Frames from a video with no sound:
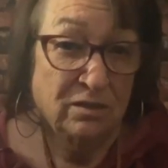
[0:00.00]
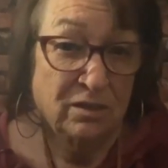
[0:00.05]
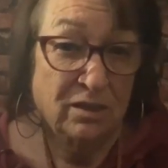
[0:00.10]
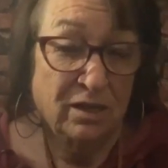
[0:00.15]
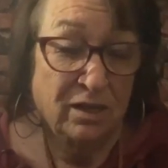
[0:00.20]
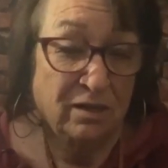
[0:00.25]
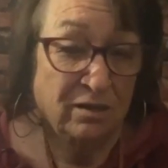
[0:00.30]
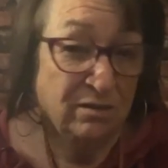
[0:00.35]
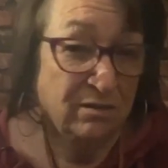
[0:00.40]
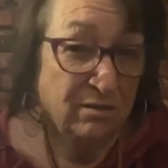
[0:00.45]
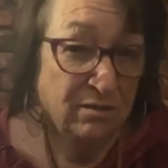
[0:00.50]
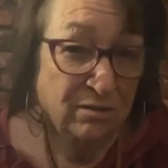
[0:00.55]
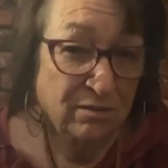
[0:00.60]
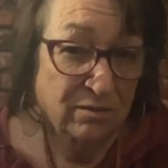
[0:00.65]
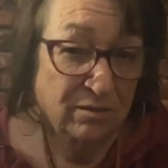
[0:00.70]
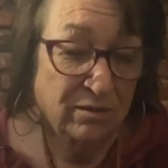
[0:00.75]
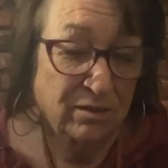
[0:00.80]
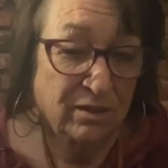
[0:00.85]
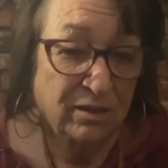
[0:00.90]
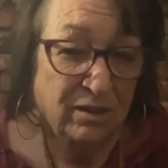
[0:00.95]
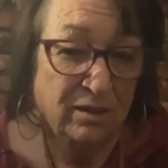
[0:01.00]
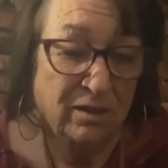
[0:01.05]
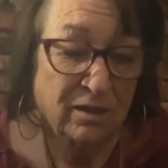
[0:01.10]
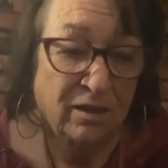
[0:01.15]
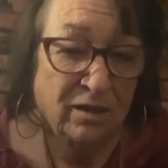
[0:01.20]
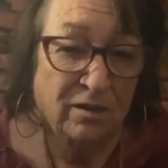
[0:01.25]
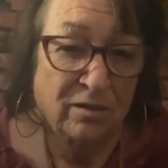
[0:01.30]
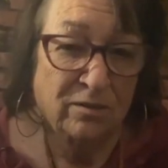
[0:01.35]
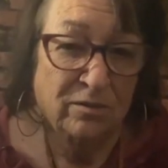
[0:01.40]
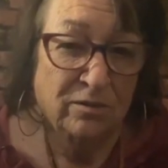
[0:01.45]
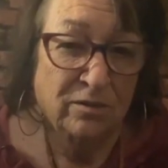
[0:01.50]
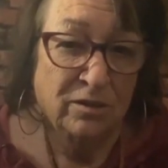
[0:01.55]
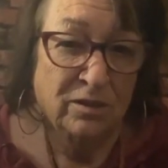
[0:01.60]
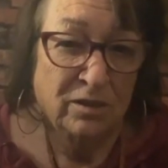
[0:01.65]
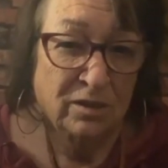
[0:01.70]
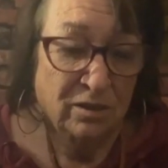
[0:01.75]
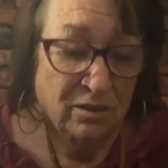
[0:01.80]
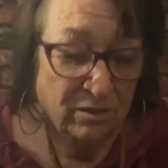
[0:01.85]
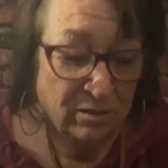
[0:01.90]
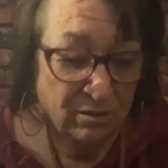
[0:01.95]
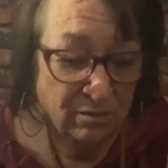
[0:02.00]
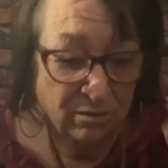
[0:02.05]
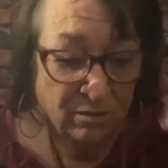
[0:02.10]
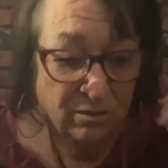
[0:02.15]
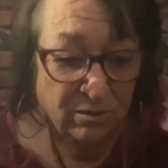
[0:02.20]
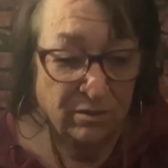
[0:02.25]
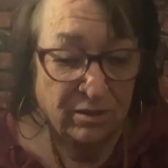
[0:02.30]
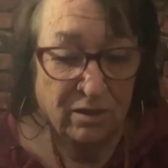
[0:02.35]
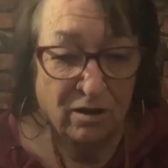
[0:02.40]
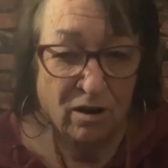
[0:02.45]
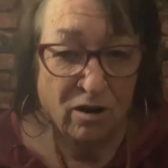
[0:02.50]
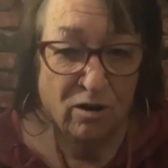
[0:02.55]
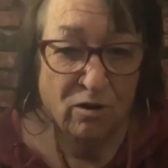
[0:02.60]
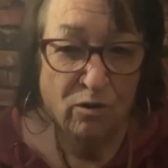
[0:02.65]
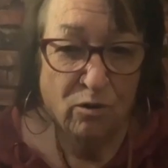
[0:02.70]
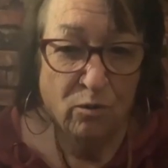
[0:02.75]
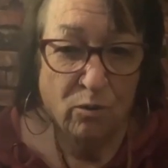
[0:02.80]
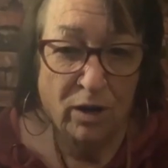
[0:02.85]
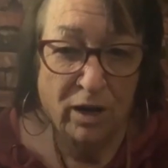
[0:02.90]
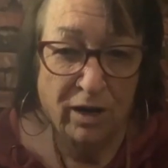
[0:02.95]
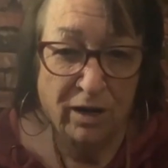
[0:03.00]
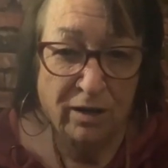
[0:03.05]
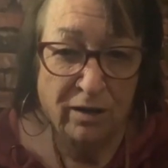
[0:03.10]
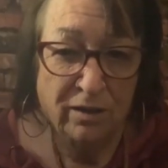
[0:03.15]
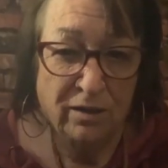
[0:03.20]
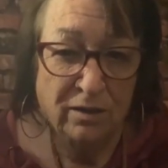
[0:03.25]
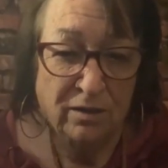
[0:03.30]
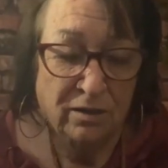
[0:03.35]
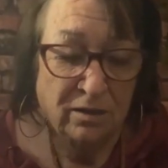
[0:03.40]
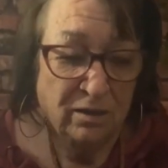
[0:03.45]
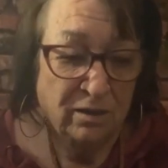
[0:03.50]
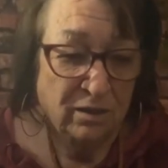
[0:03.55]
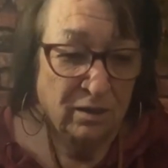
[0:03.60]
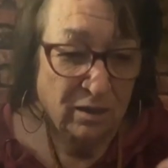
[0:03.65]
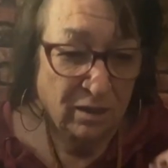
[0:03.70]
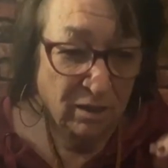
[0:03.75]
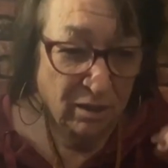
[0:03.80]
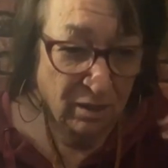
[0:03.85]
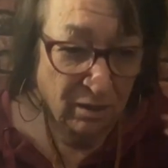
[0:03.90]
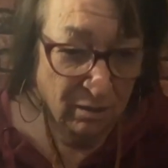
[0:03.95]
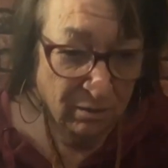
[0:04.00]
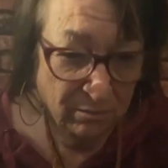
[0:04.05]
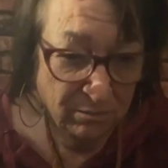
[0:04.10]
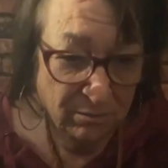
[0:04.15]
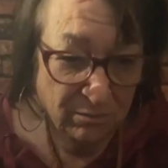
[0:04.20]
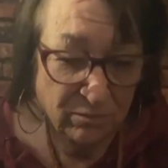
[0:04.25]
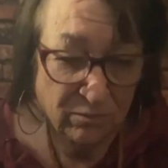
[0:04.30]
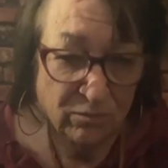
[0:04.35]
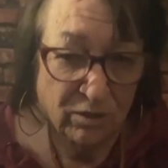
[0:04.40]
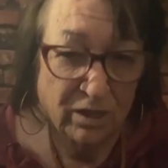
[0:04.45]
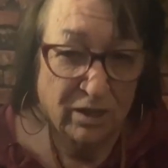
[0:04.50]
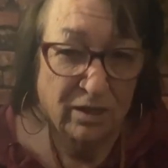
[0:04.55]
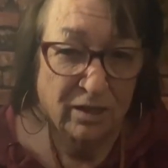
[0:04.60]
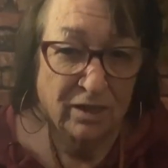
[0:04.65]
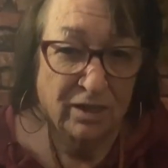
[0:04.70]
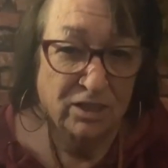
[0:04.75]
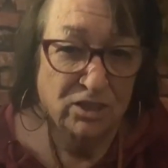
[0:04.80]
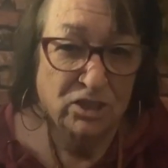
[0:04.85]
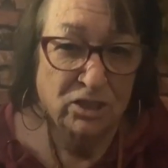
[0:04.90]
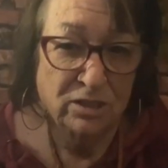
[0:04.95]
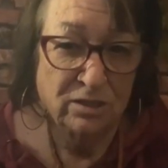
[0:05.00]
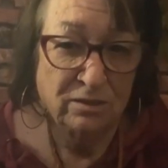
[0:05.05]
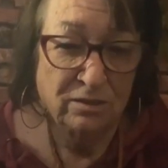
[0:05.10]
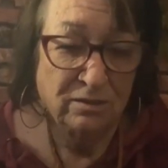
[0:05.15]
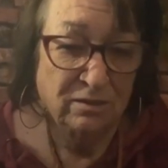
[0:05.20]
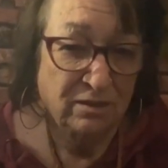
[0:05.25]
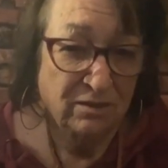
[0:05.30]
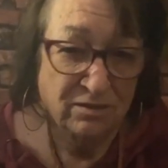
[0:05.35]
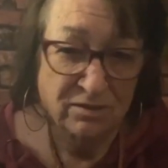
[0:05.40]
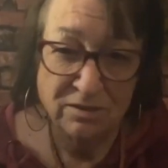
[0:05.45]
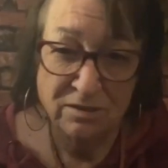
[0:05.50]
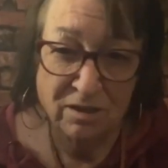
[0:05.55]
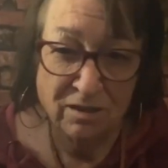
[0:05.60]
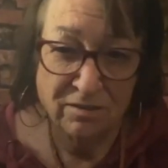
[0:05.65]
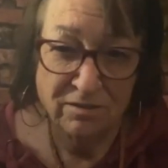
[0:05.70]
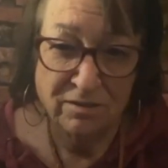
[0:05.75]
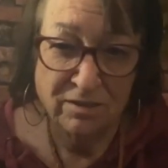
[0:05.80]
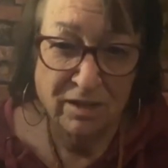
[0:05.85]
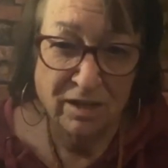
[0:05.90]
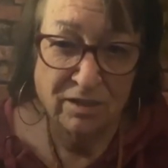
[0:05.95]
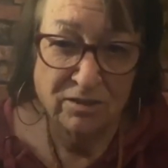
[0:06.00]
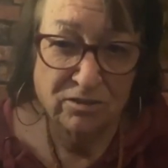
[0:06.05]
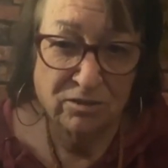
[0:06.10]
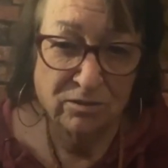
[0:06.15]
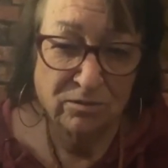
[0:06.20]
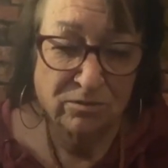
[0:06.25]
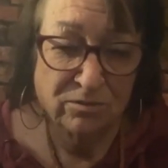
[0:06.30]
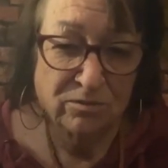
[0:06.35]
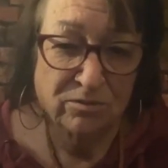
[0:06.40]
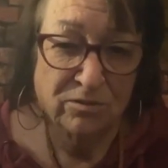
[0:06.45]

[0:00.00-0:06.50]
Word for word: and the, uh, the ROA uh, regulation is not statute.